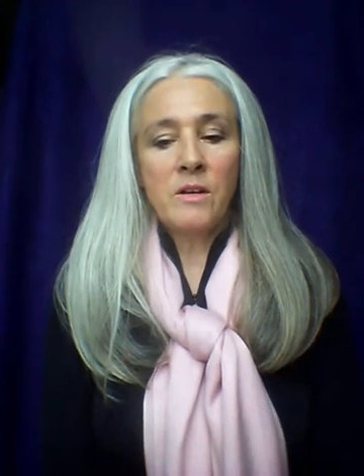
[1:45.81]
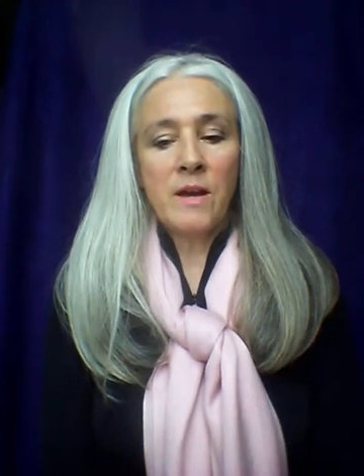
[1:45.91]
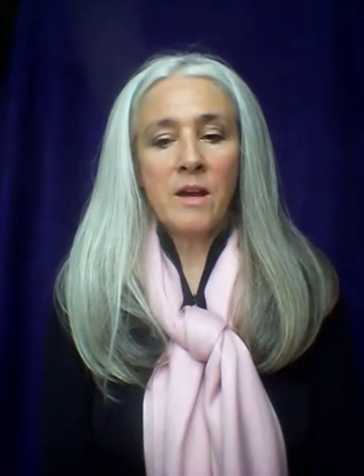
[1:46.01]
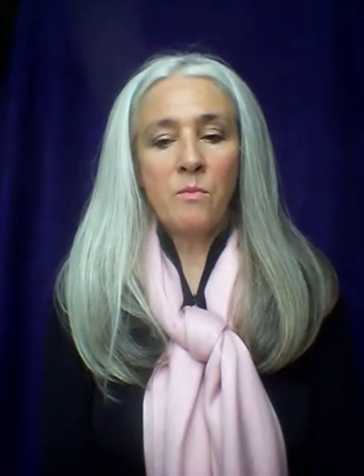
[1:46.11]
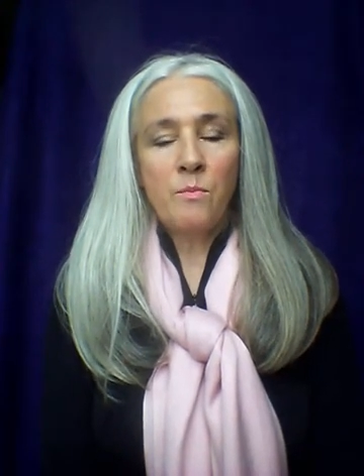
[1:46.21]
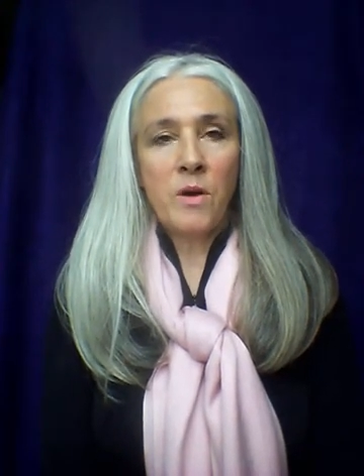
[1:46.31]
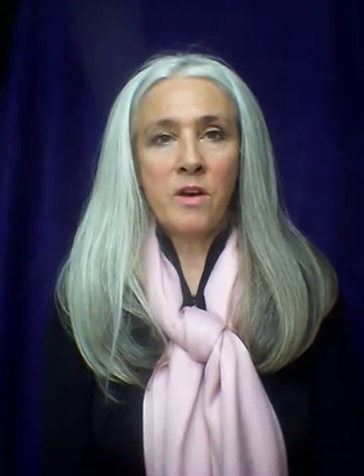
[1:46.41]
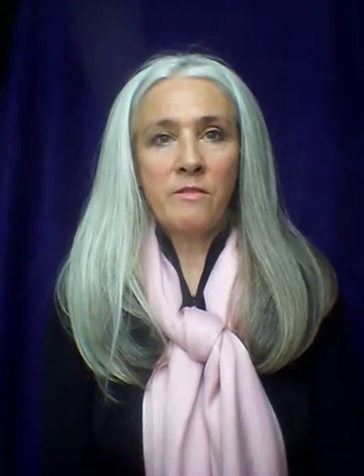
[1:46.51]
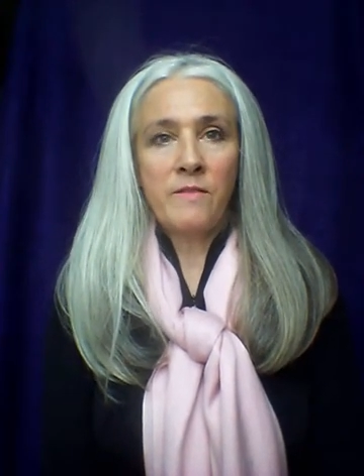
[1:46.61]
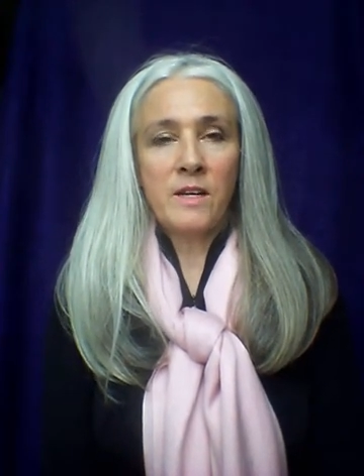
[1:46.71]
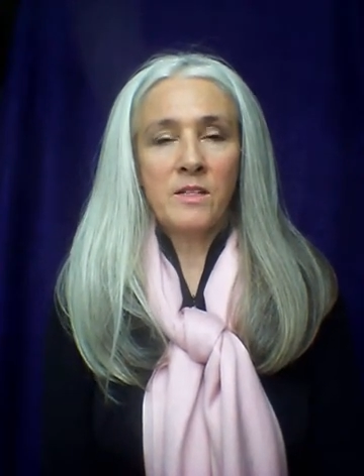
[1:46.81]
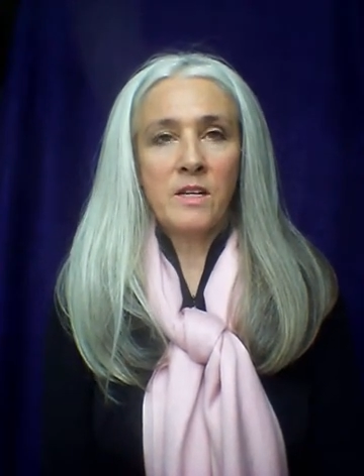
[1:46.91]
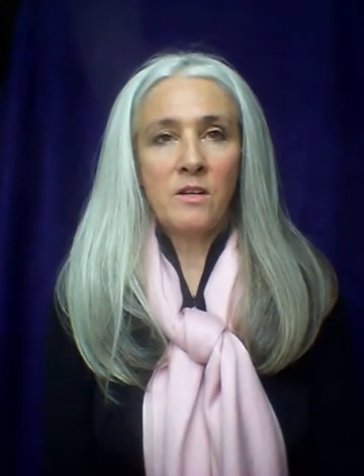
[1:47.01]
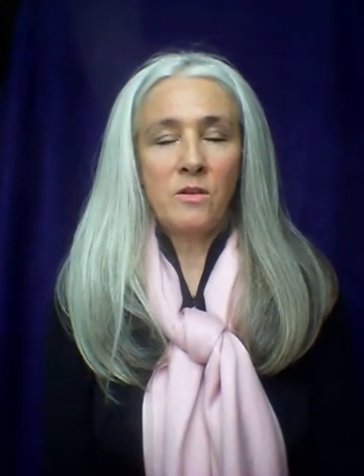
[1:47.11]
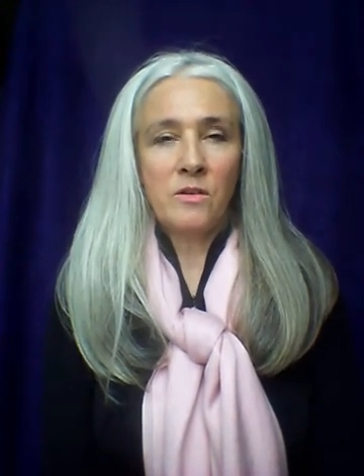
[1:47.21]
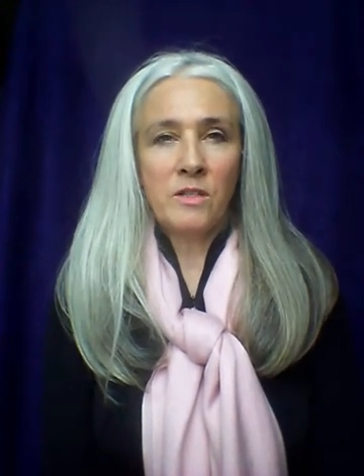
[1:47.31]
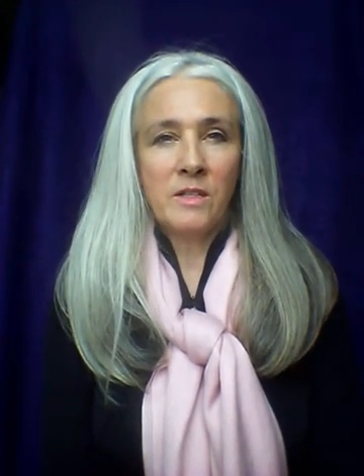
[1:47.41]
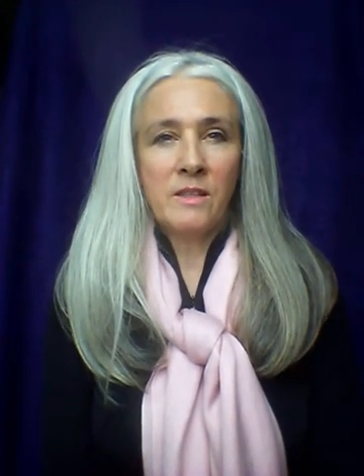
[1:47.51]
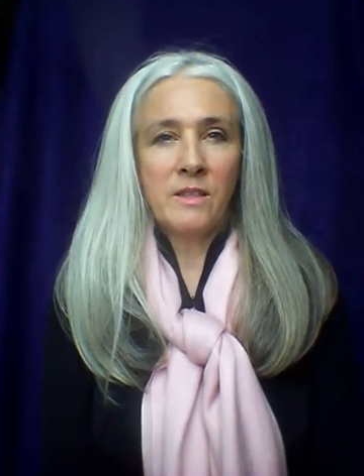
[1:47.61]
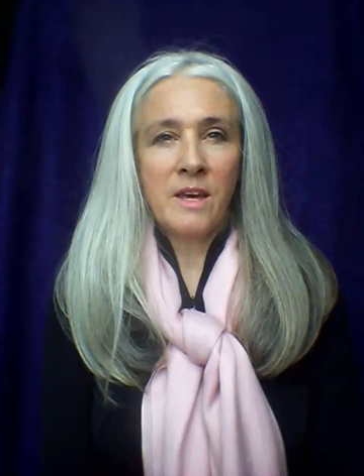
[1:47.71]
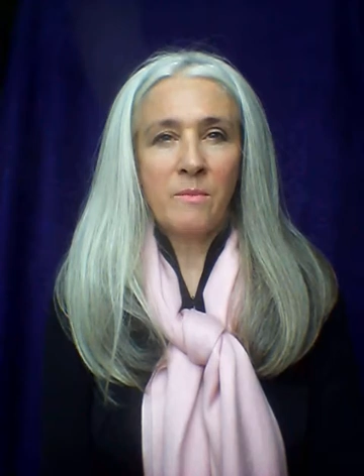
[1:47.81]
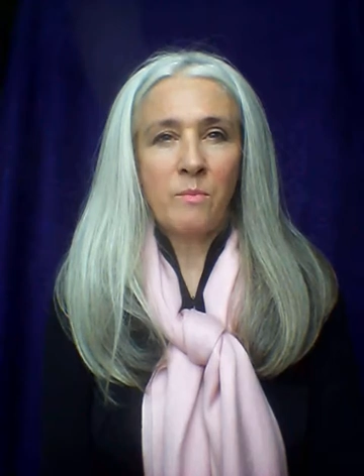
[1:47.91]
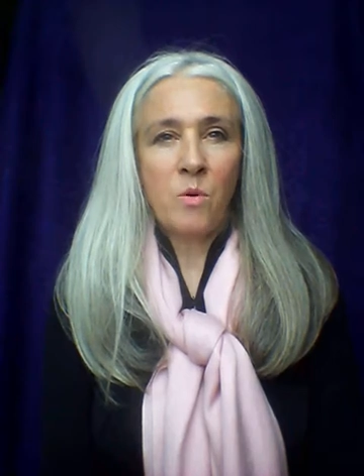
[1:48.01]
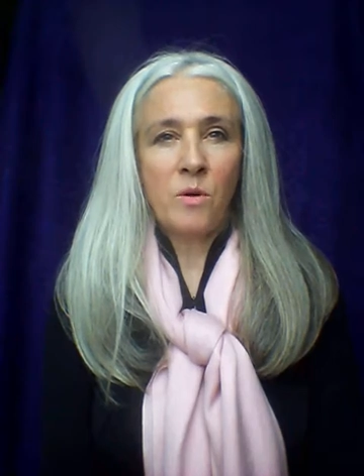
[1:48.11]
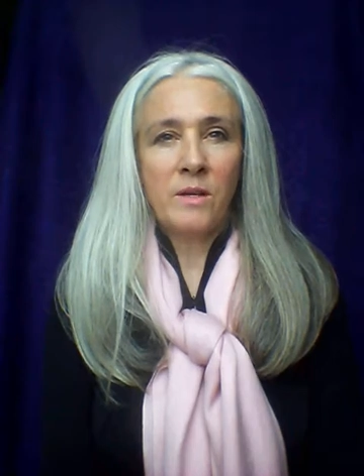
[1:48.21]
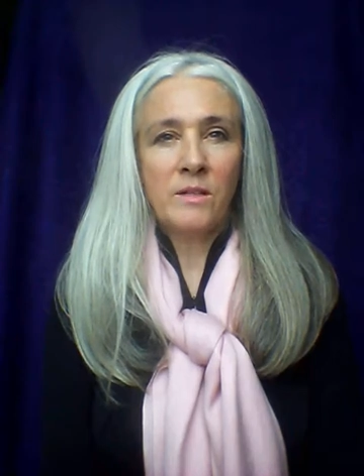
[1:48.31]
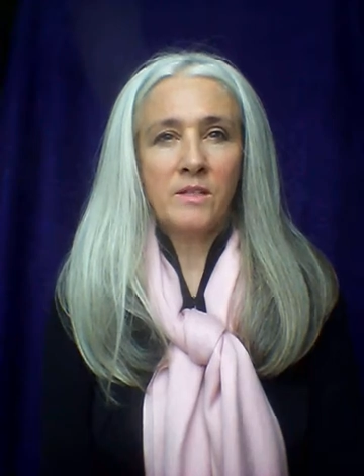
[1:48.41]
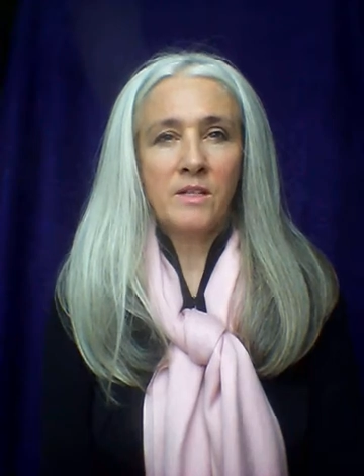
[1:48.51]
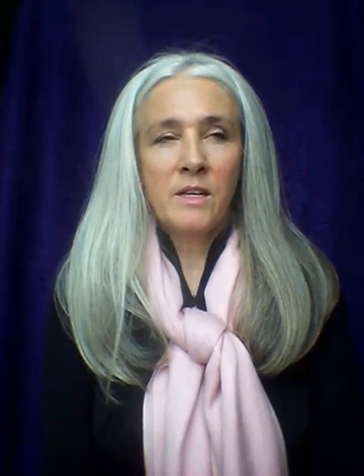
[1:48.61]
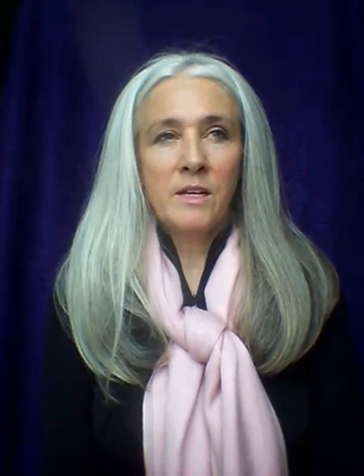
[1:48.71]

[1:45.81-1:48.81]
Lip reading: how perfect it looked at that point.